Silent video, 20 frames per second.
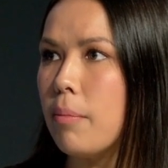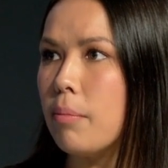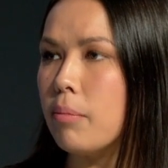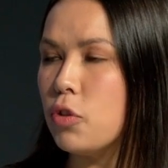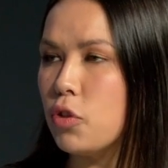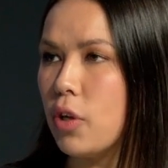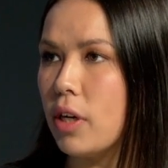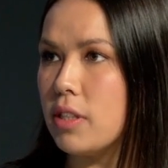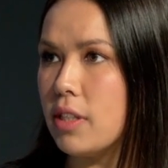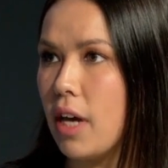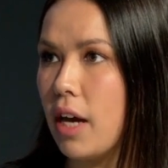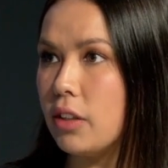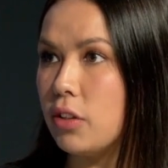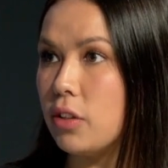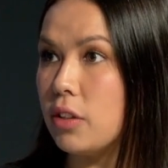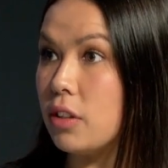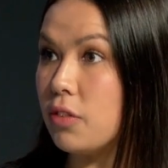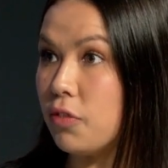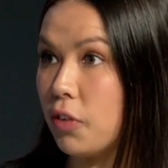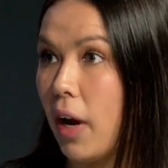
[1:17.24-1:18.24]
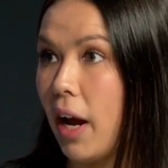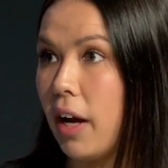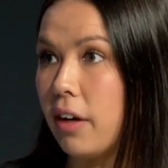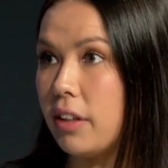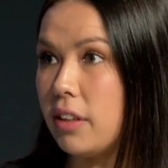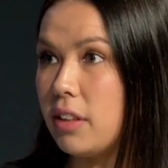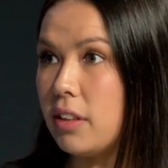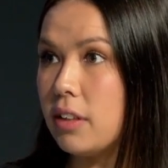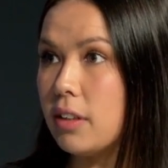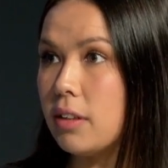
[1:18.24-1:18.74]
transactions for
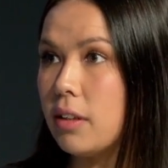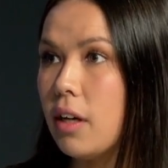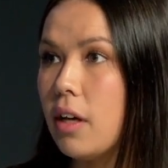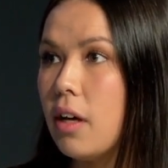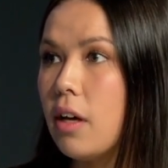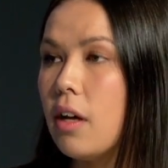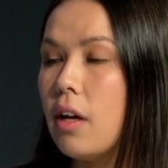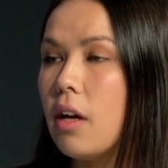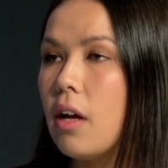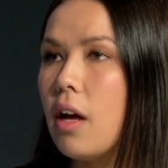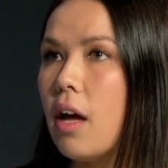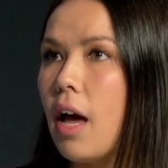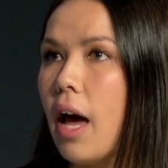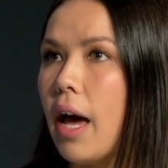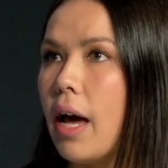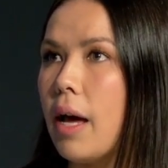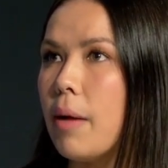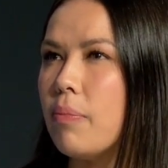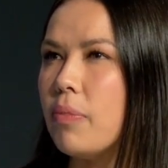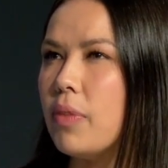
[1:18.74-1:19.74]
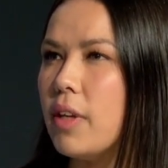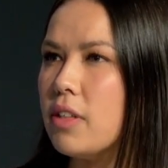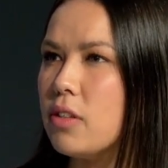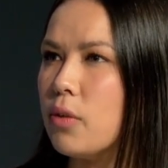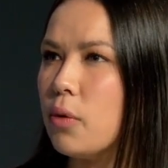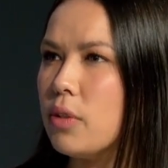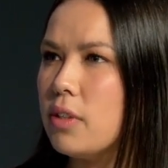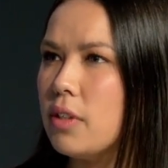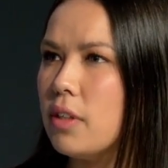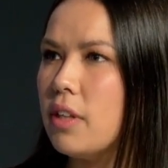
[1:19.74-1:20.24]
errors. There's
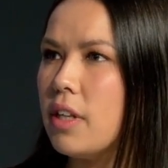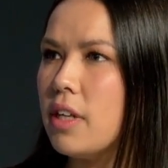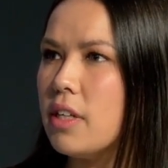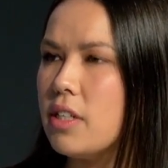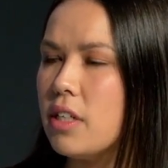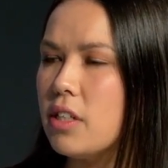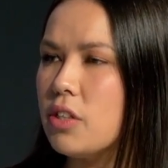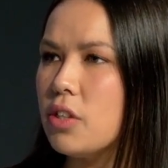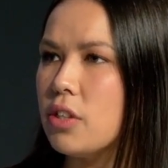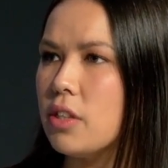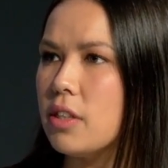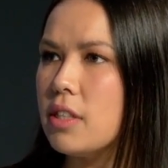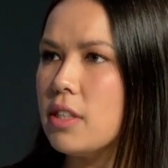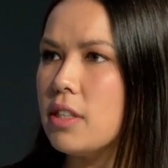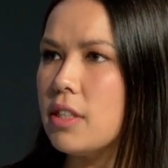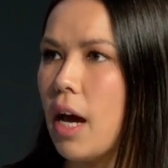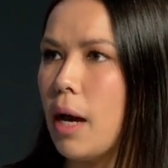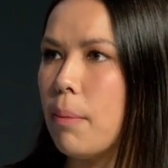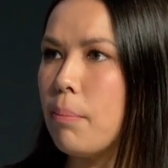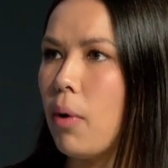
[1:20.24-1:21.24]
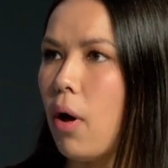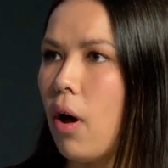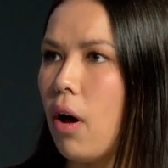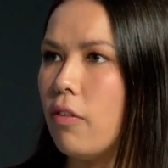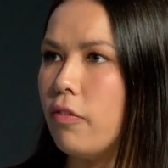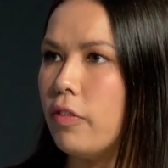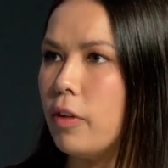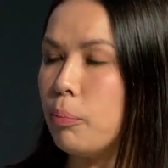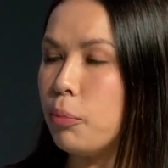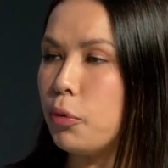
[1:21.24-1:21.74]
also the additional step
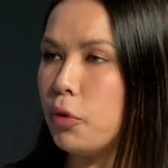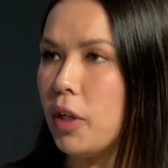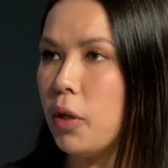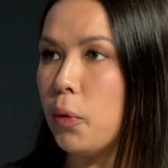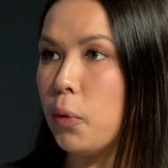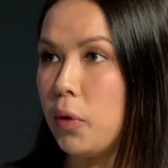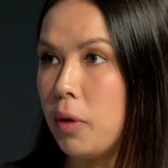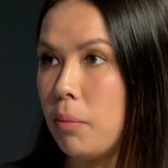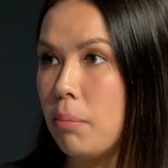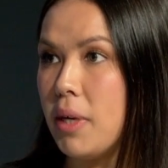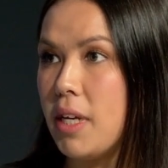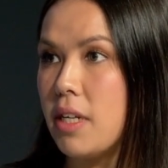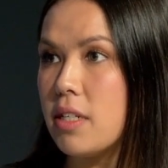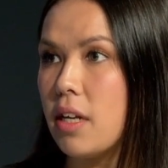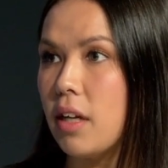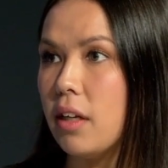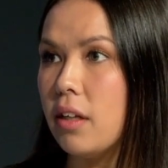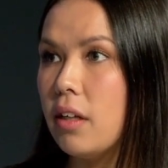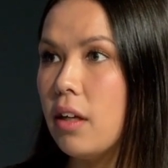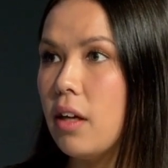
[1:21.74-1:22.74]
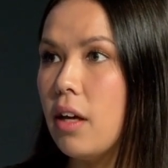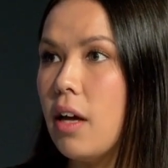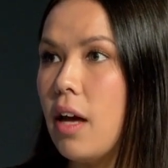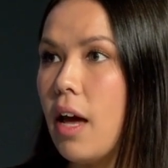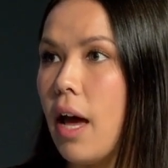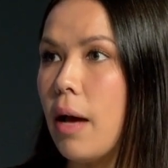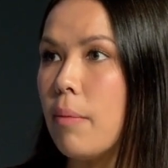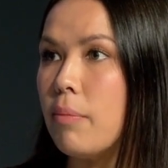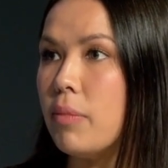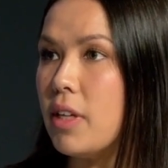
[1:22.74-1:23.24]
of the pre-audit meeting.
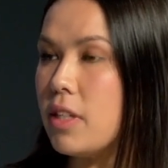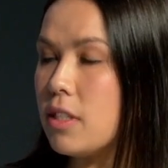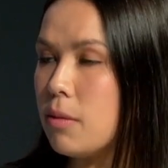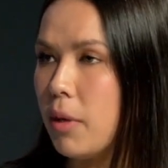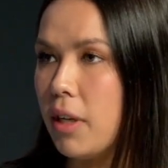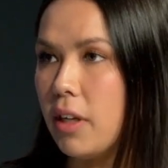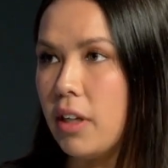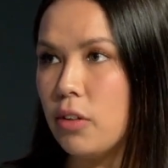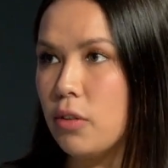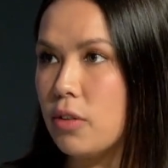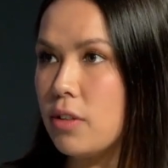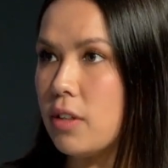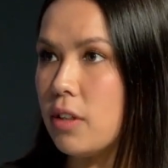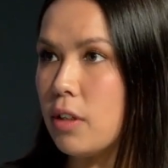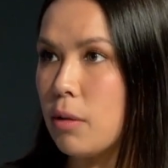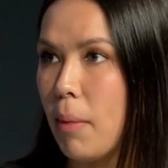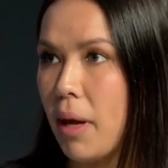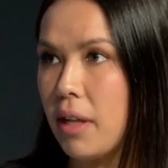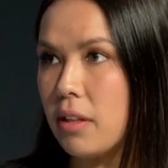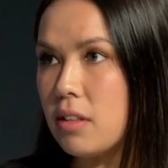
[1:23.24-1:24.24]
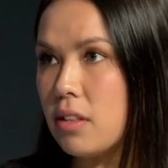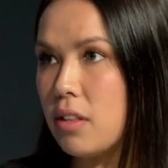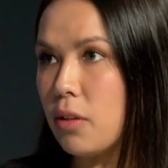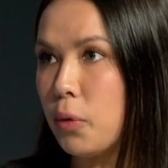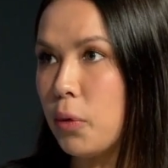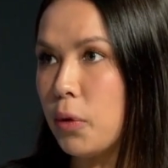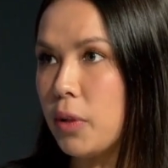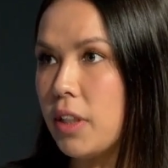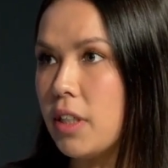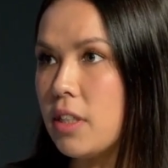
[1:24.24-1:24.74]
This meeting doesn't commence the
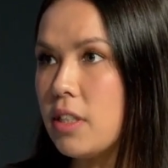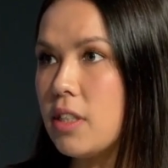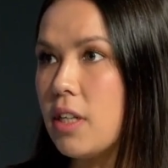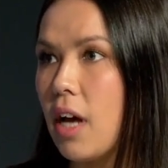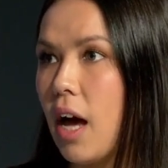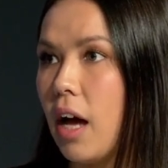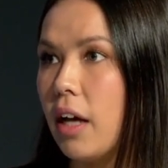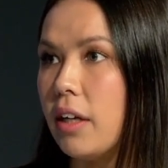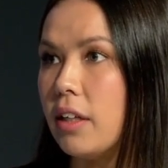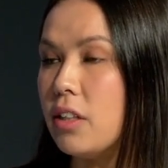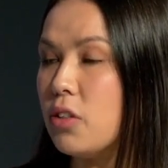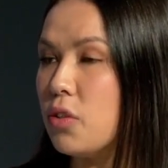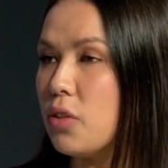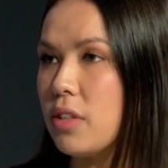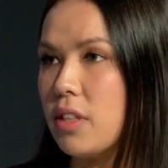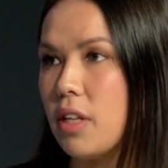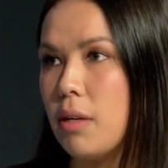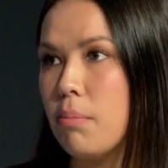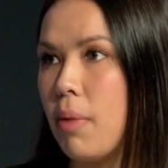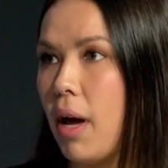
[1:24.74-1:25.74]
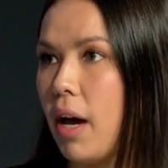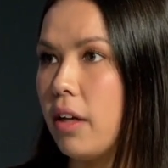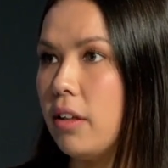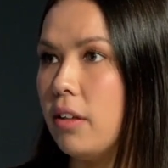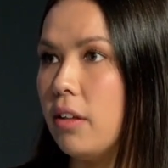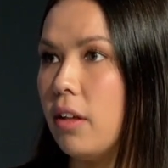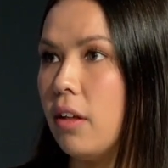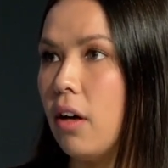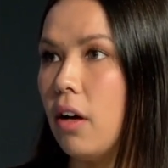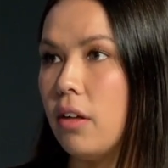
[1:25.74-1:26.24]
audit and it doesn't
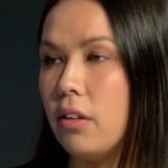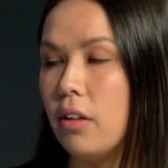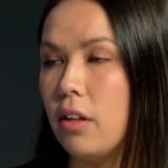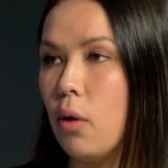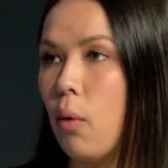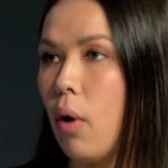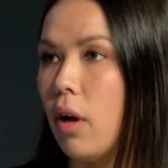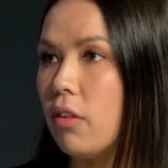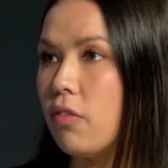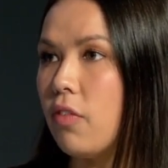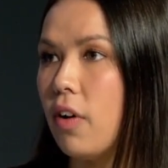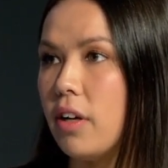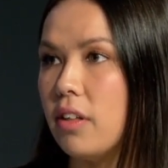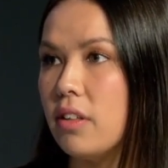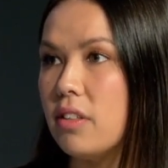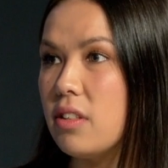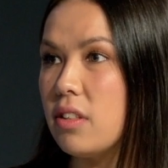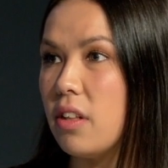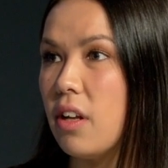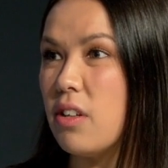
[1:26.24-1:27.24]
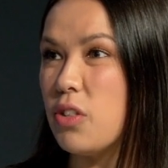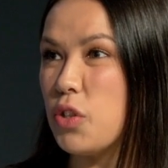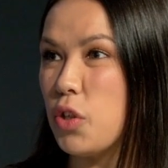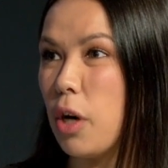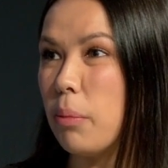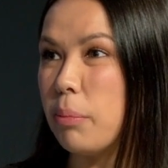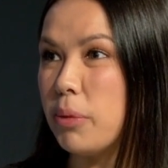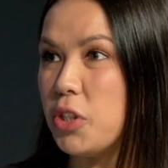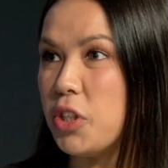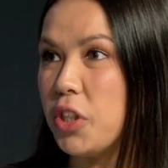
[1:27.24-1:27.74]
impact on the qualifying disclosure
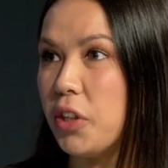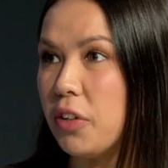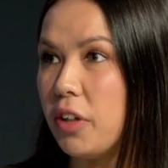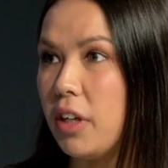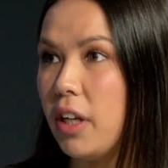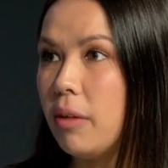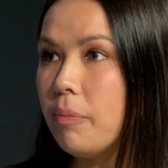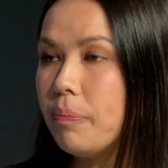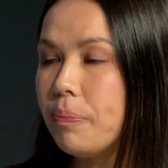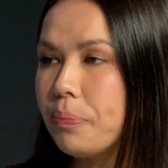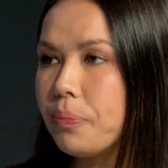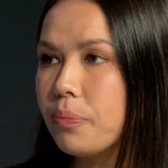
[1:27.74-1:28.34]
opportunity.